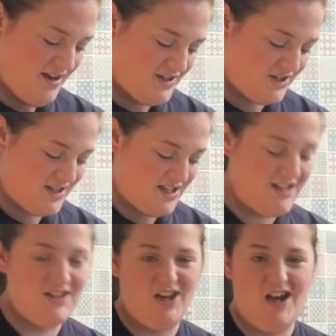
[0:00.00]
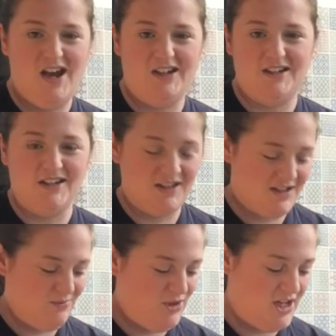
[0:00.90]
just think it's going to add
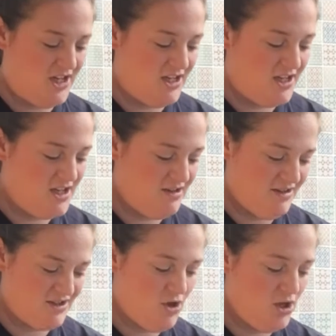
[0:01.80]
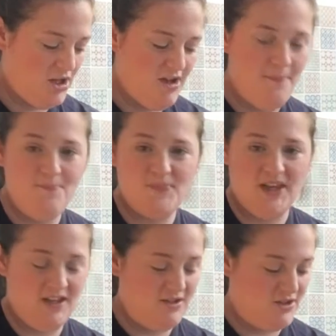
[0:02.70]
some really nice colour
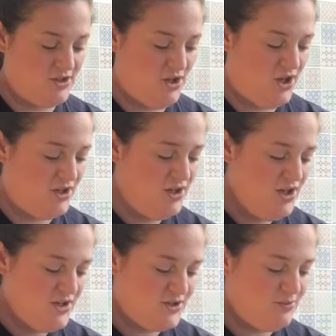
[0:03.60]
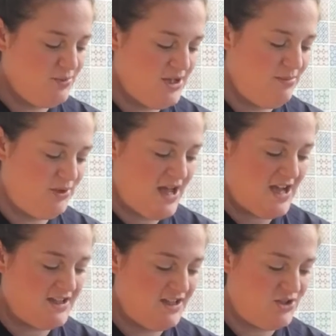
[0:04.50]
into the curd. Some people
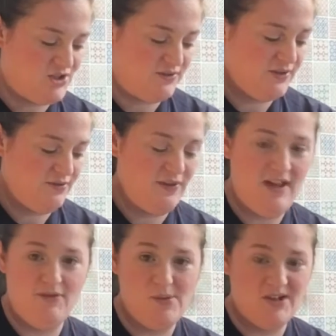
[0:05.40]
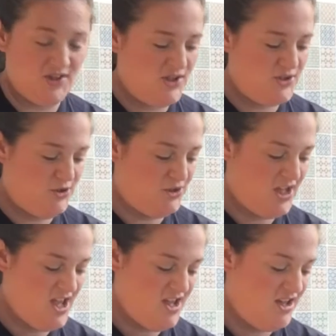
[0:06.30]
add it just for the flavour whilst it's
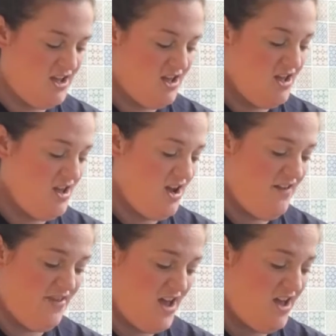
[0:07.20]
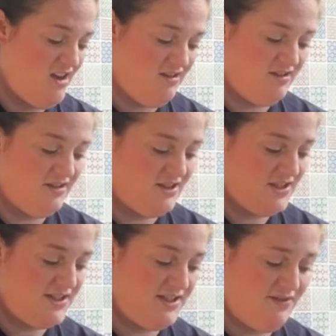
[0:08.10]
cooking and then
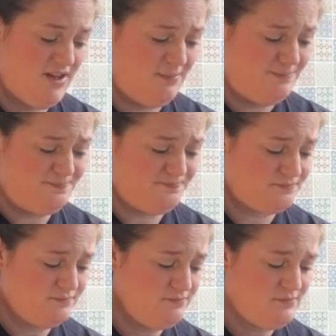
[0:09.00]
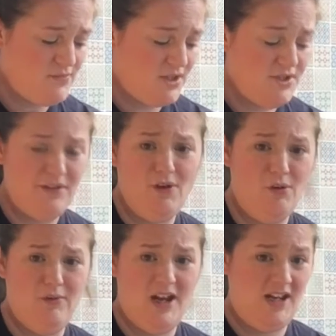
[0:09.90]
sieve it, so you've got
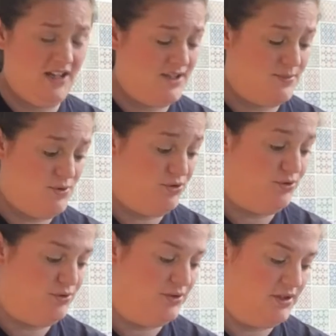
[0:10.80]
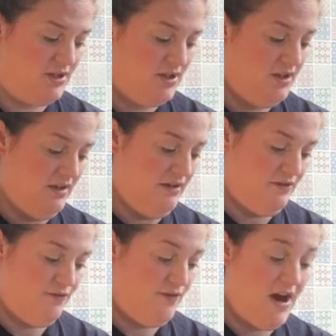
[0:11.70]
a really smooth,
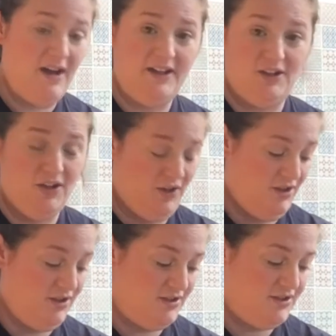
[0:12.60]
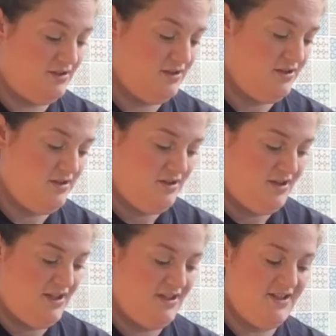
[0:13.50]
fine curd.
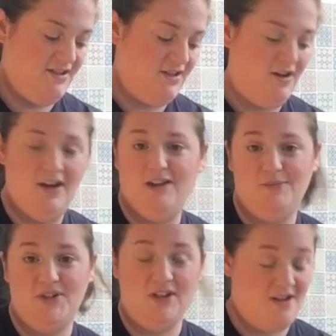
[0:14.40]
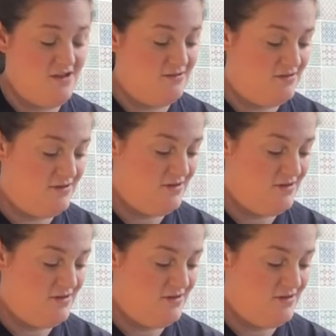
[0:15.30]
It's entirely up to you.